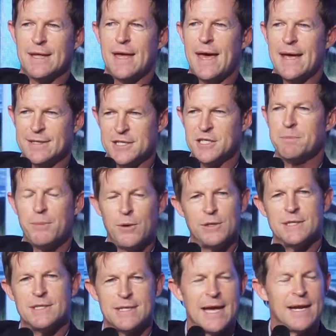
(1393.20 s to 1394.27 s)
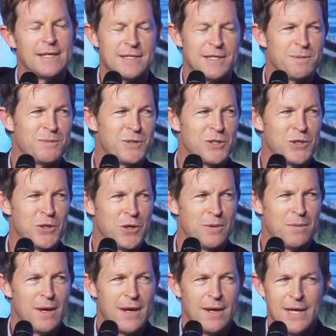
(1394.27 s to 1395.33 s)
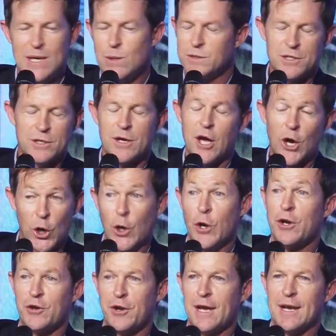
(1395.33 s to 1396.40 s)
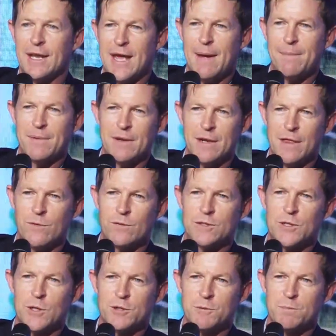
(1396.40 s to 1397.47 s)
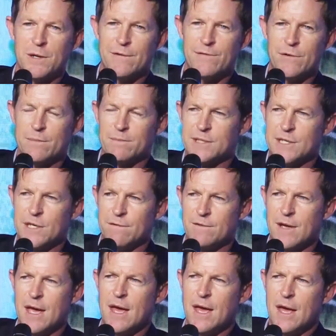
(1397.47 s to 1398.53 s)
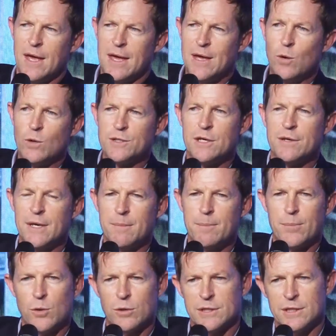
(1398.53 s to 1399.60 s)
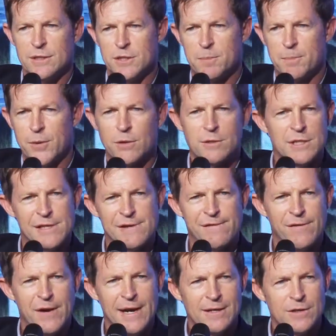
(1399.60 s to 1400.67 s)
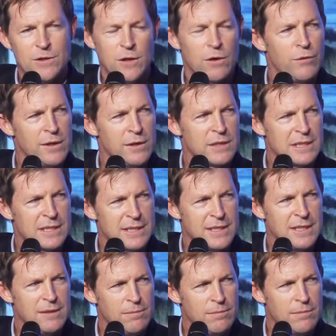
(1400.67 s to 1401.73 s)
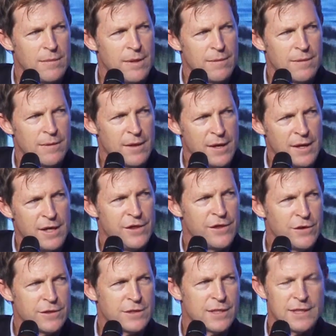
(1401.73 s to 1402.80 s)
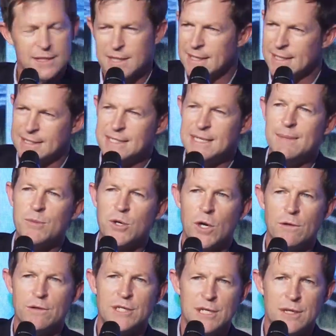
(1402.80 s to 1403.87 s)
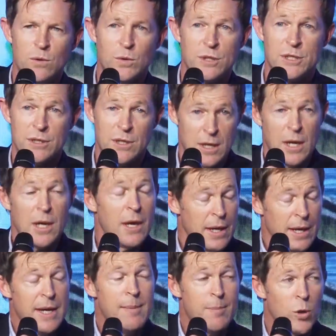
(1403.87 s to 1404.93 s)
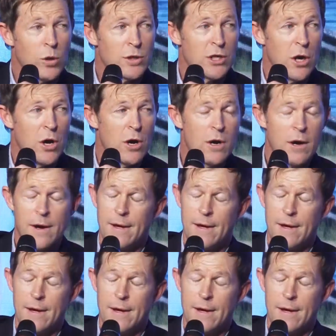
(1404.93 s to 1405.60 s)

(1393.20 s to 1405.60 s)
as his personality matured. He was a good cricket captain, and the results speak for himself. He also then brought in this Protea fire, so a real team ethos and a team culture, which he brought along.